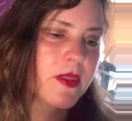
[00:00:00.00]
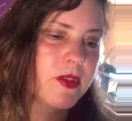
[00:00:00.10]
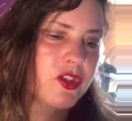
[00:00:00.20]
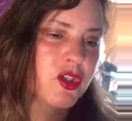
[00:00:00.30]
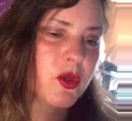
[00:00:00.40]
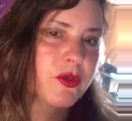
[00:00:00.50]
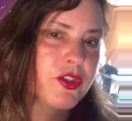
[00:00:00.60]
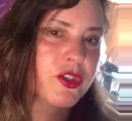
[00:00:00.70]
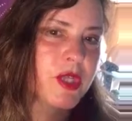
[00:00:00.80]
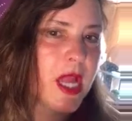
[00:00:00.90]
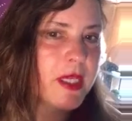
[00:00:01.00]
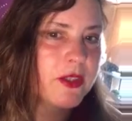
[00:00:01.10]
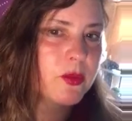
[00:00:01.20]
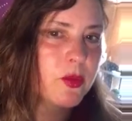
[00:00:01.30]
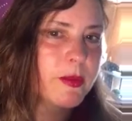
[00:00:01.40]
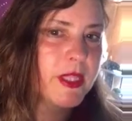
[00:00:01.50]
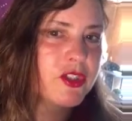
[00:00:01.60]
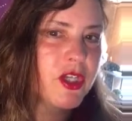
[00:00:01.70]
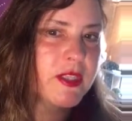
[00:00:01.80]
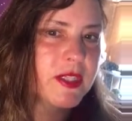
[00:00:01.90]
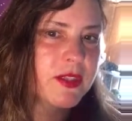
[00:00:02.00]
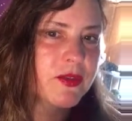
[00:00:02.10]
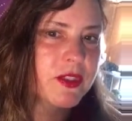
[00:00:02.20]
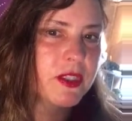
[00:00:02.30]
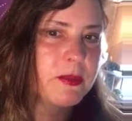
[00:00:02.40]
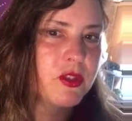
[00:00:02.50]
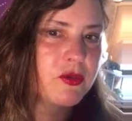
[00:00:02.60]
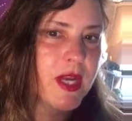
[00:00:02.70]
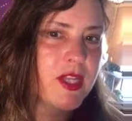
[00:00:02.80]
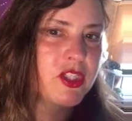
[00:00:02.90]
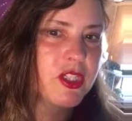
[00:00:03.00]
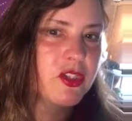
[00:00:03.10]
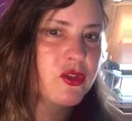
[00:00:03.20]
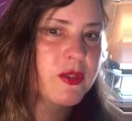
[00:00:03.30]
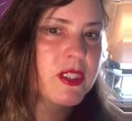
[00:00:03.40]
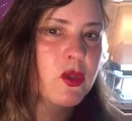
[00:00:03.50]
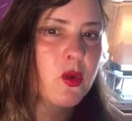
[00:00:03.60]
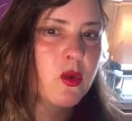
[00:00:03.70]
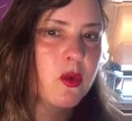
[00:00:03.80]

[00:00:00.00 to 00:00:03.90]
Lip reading: the children should not get the rubella shots because there's going to be tragic injuries.